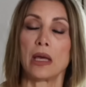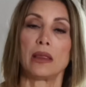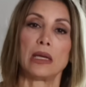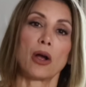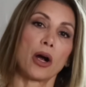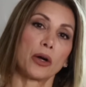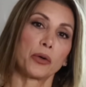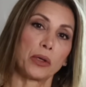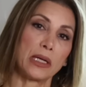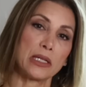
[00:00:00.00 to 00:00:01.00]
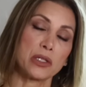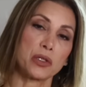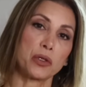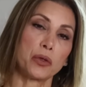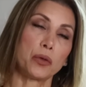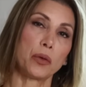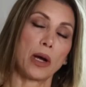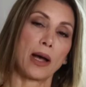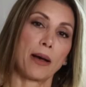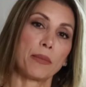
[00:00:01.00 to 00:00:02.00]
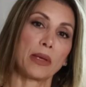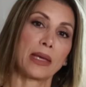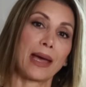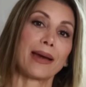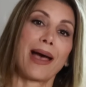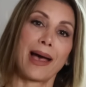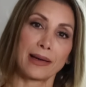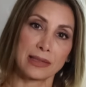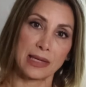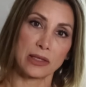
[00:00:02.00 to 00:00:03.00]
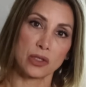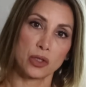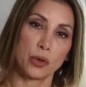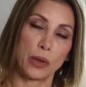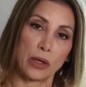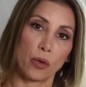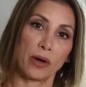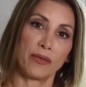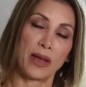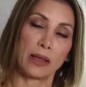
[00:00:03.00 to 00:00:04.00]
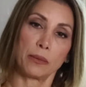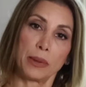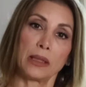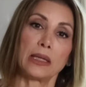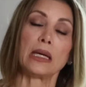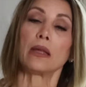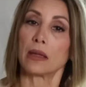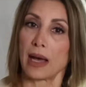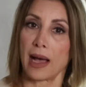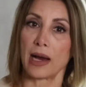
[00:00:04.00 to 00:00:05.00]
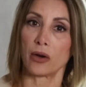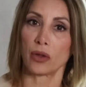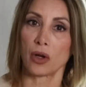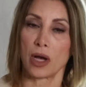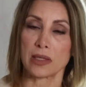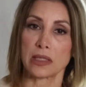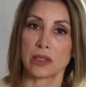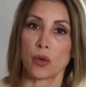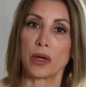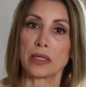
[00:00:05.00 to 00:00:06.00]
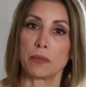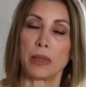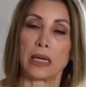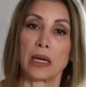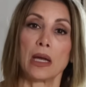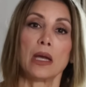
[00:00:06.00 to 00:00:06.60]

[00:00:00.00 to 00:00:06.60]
The harder it is to get access to it or availability, the higher the cost is going to be.